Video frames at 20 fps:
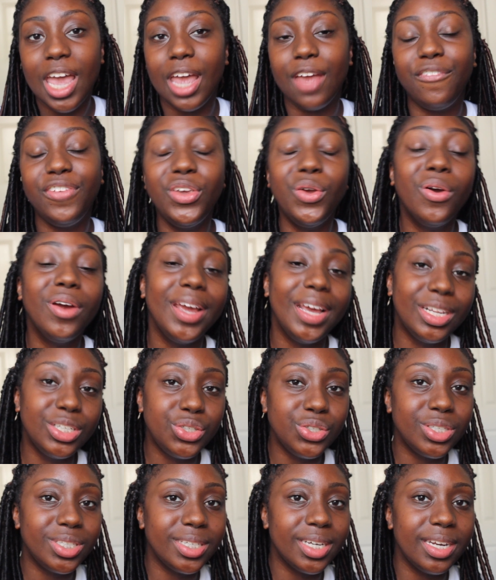If you are
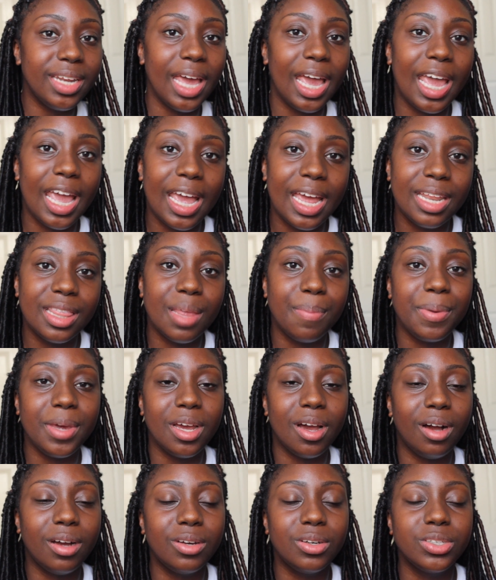interested in the
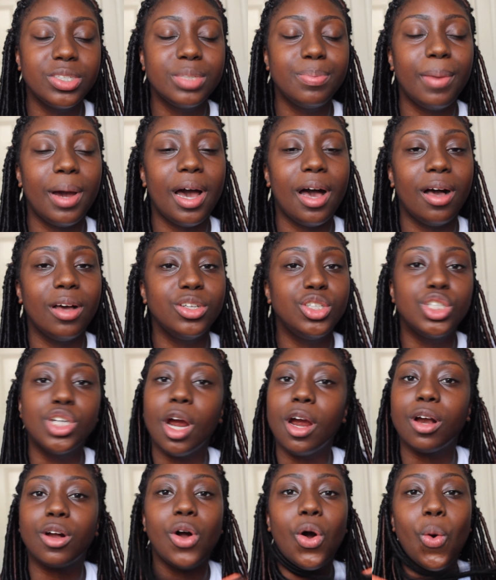Bianca Smile
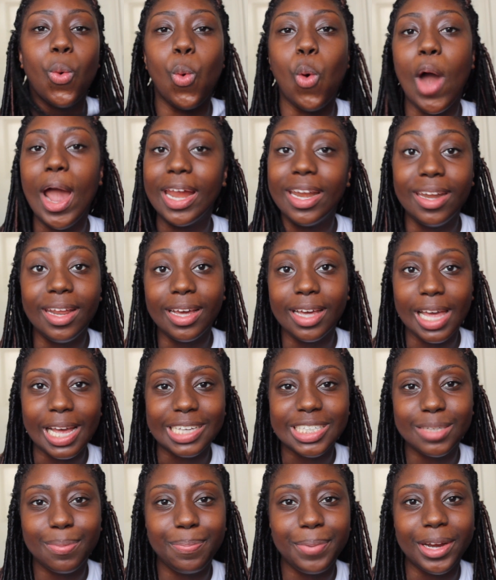charcoal whitening
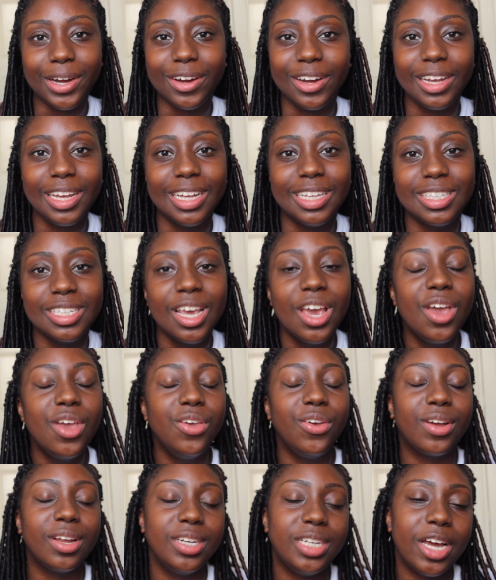experience,
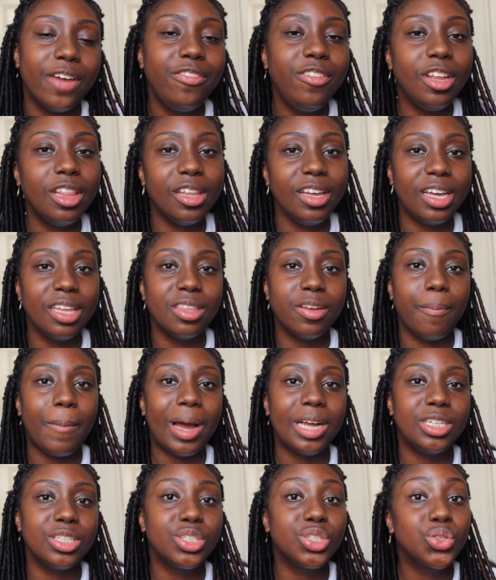you can definitely look into
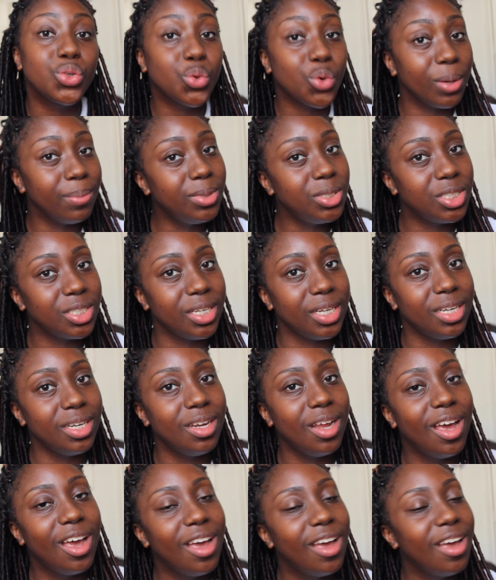my description